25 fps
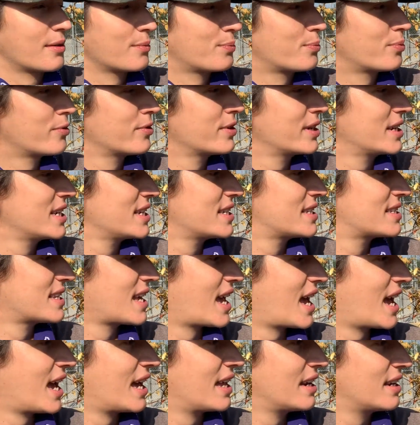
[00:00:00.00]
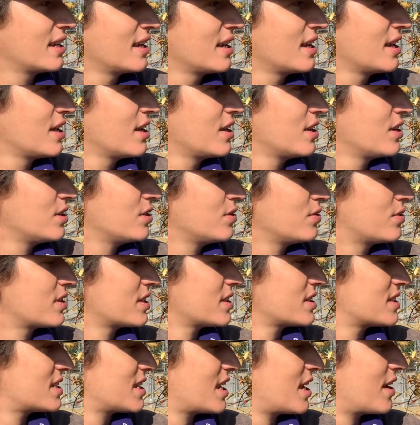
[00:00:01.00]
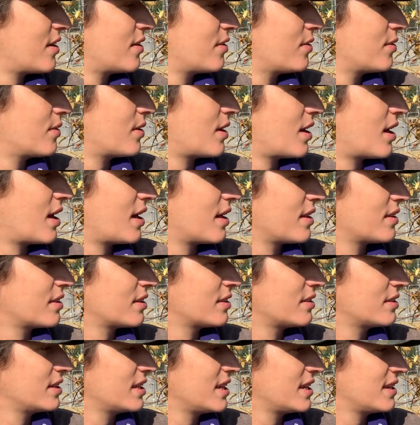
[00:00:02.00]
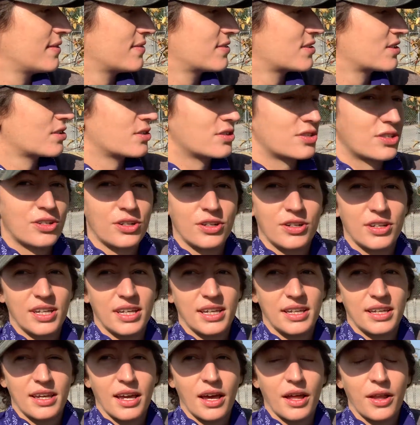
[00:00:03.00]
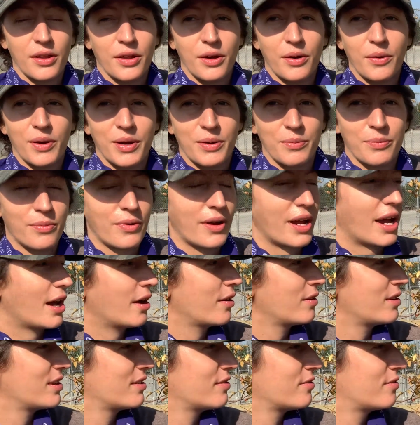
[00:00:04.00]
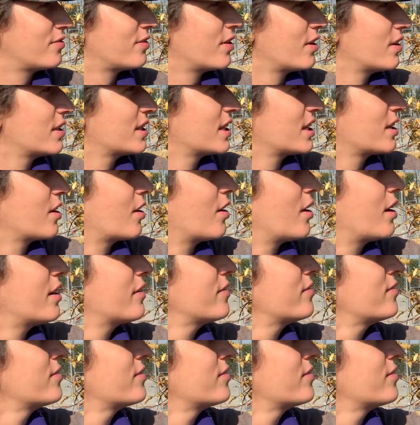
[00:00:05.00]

pretty sad. You can tell the leaves are turning yellow and brown and falling off,